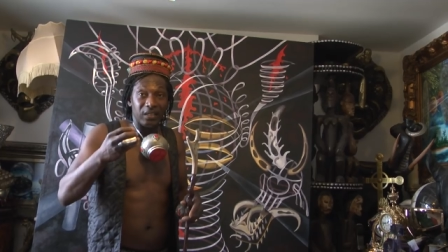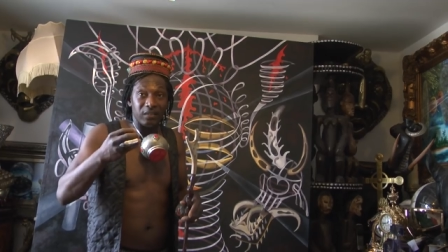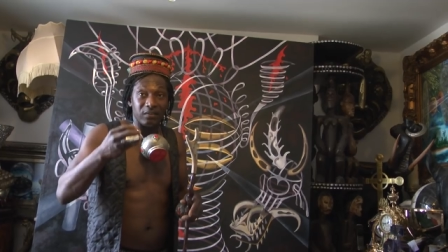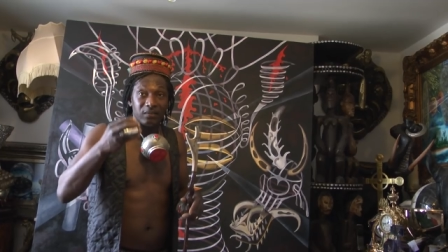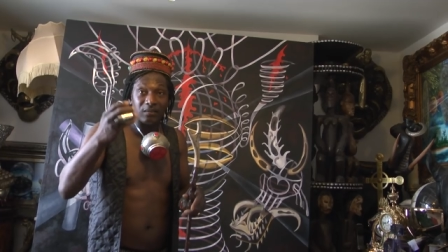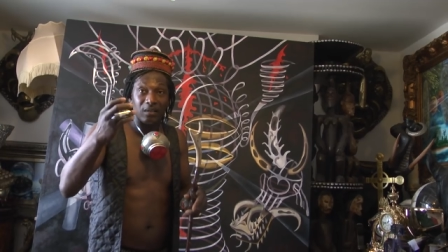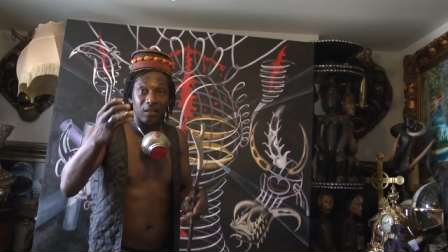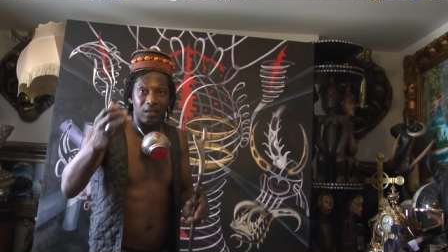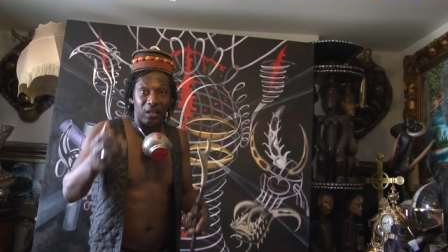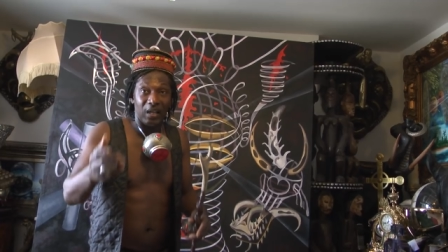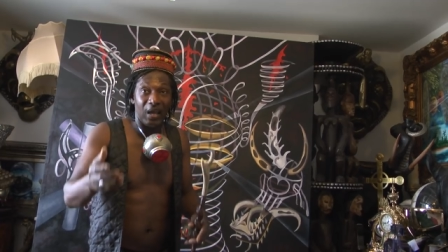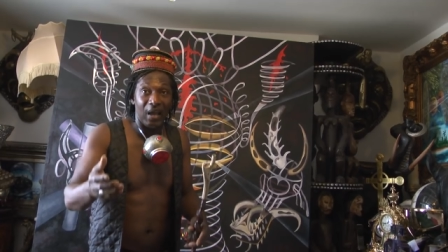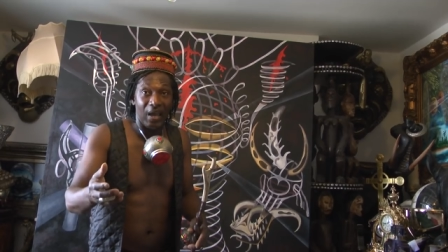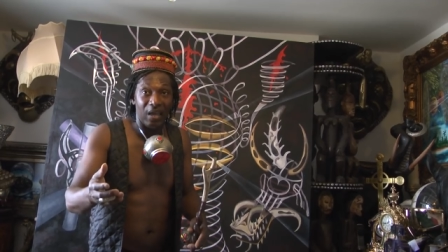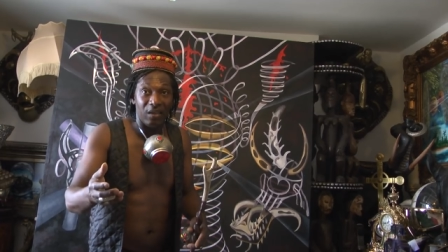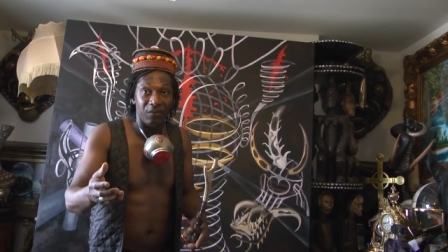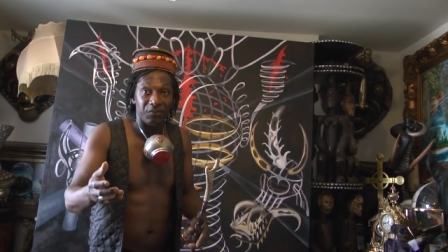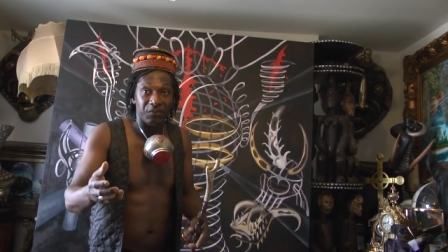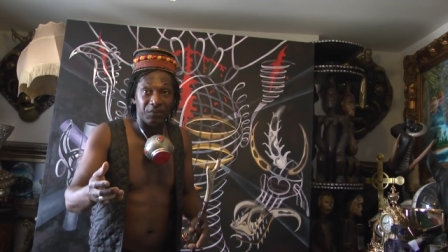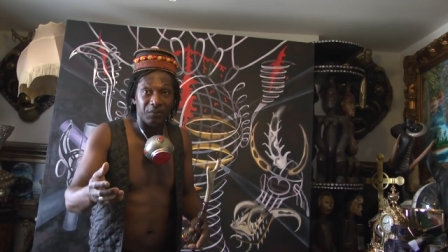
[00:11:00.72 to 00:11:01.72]
is a
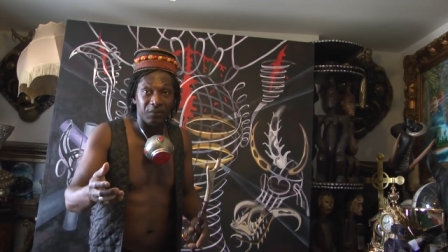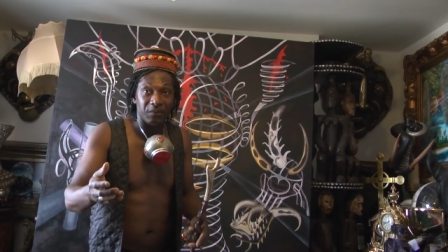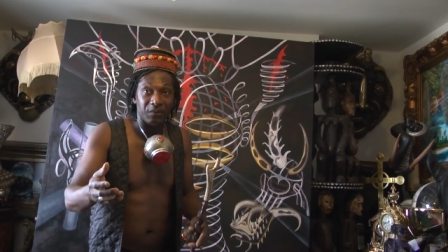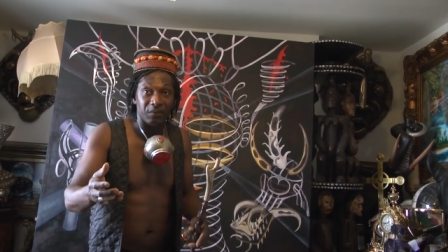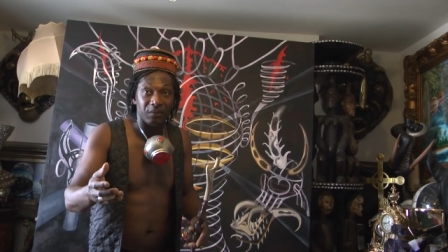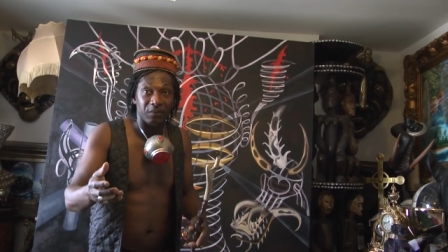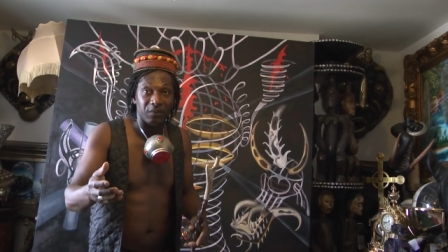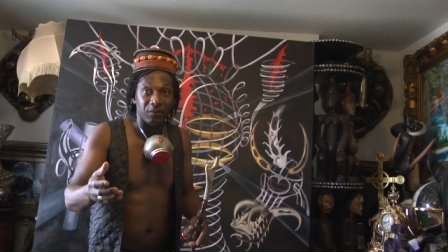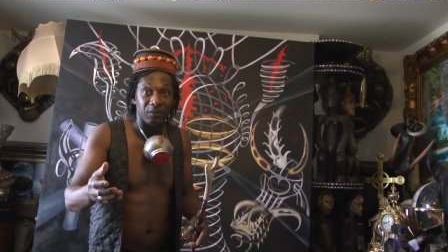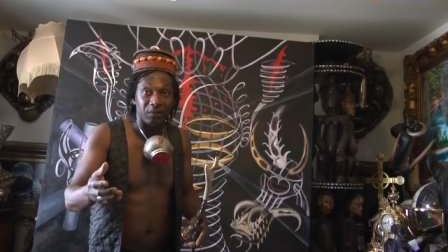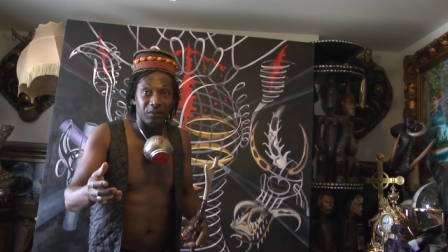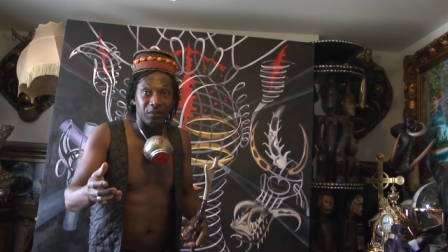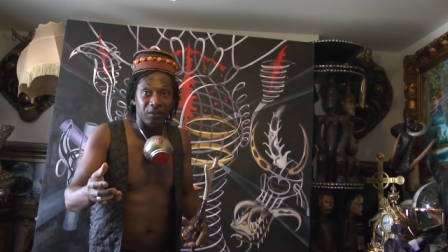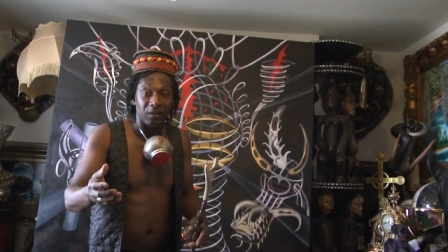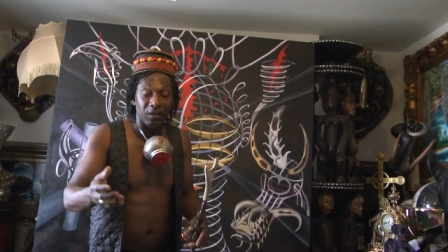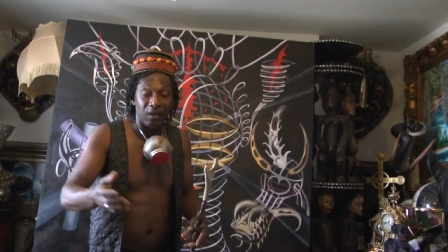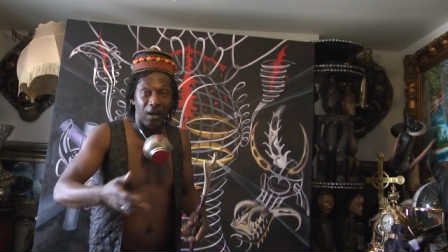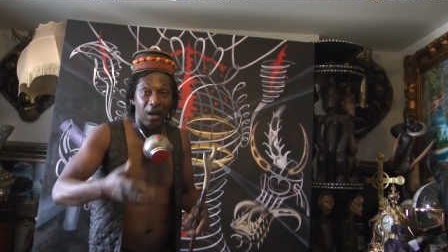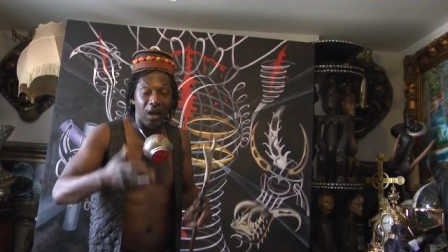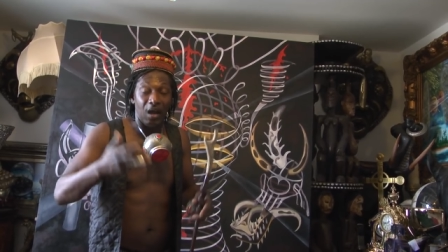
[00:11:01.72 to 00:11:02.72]
life
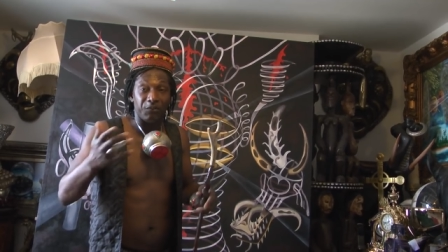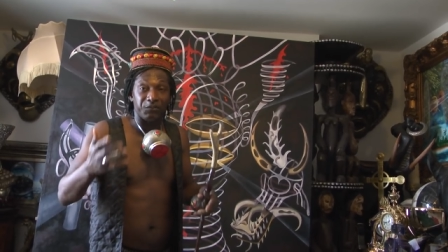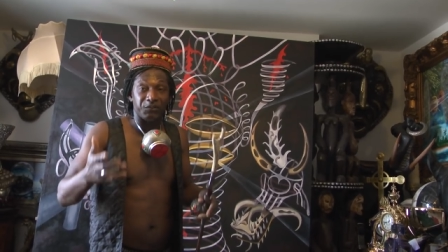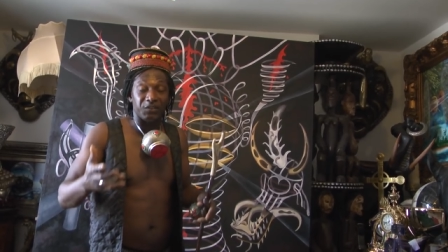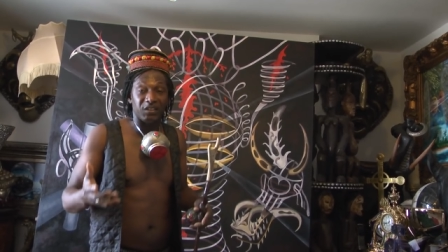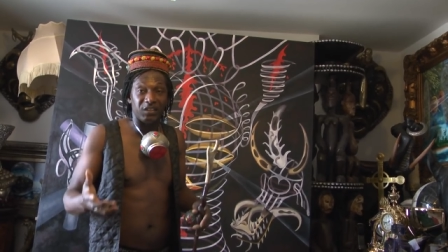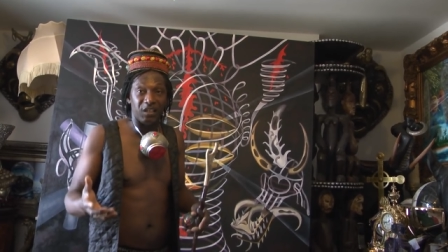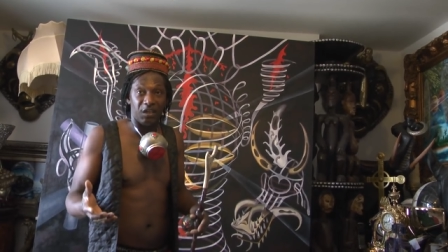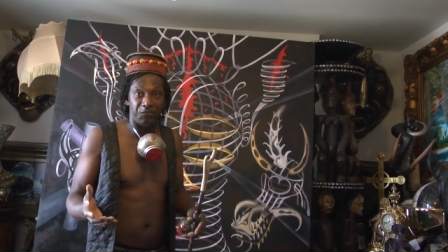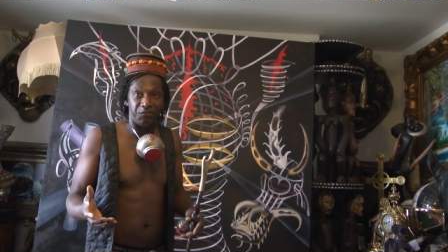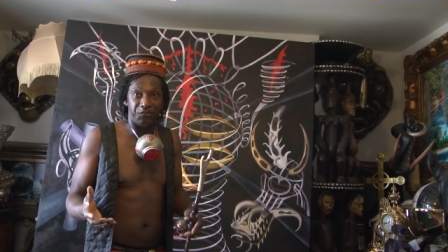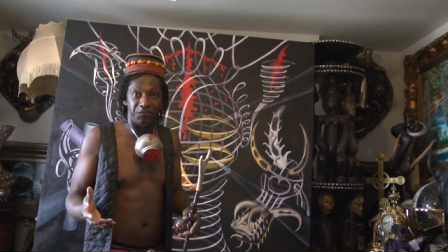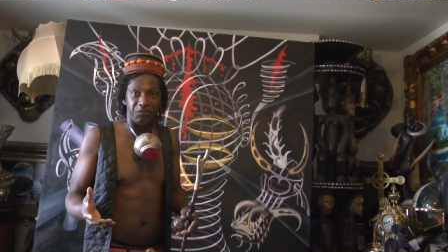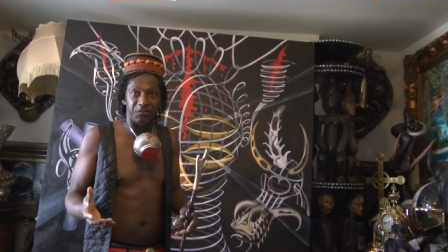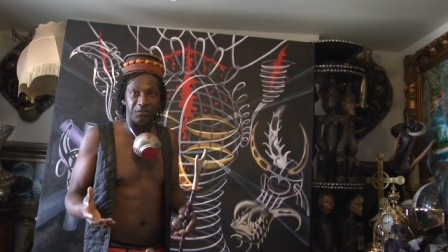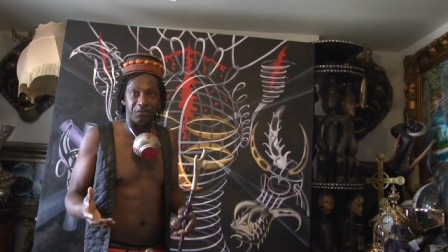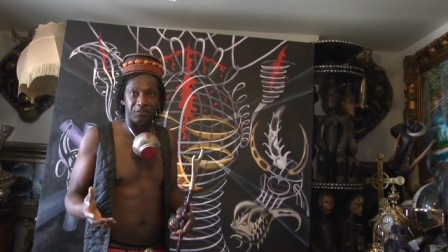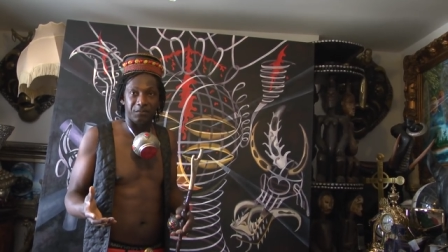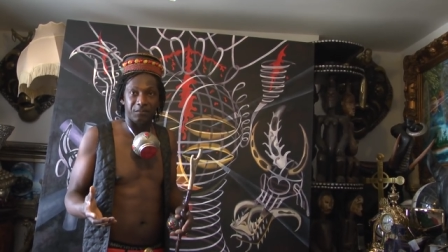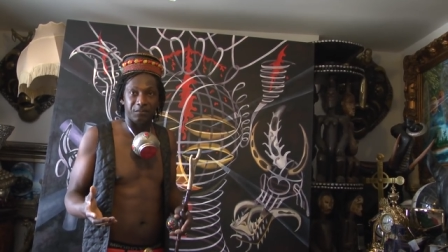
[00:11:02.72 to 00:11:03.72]
after
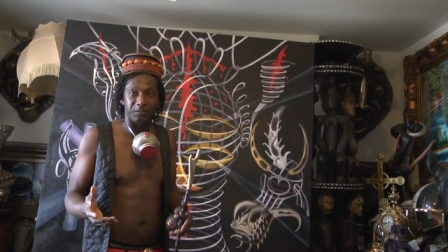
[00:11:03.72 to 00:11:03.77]
death.